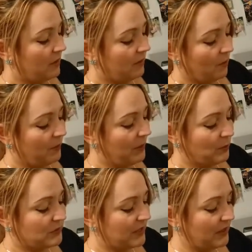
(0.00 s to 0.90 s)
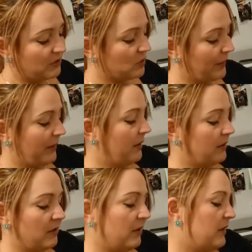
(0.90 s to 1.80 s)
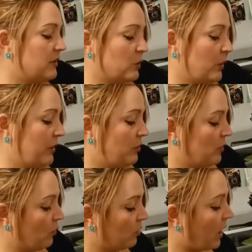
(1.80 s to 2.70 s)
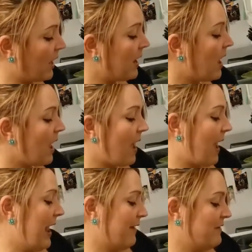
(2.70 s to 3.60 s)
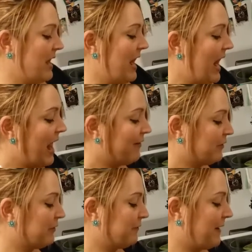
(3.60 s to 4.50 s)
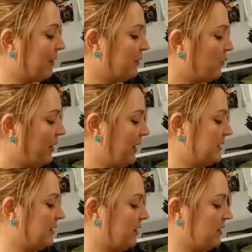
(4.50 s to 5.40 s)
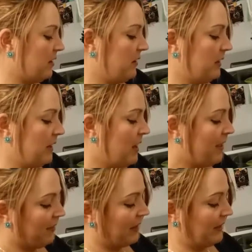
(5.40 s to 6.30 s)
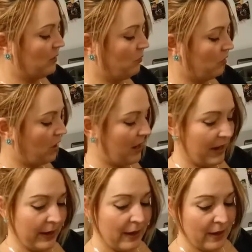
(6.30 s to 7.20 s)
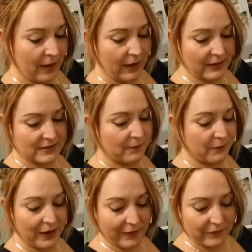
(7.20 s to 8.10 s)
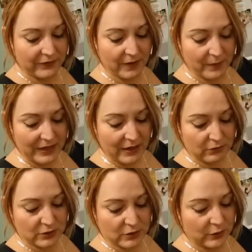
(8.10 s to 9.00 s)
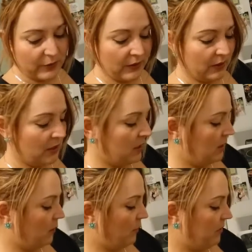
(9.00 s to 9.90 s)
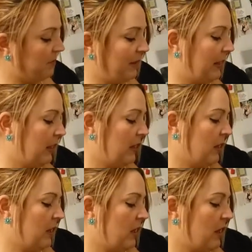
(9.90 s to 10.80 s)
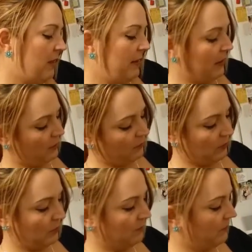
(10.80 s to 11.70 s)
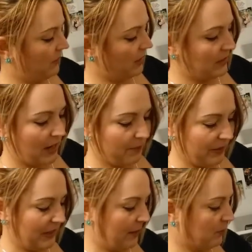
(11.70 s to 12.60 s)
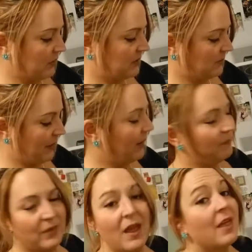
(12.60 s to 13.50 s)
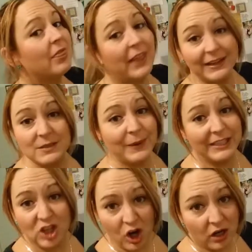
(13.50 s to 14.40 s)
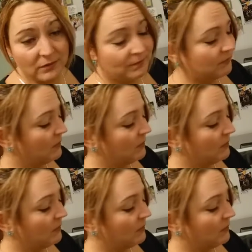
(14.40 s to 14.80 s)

Some people say there's a way to cut an onion so that you don't cry. I have never found a way to cut an onion that I don't cry, except for have somebody else do it with me in the other room and not being able to smell it. That's my dog.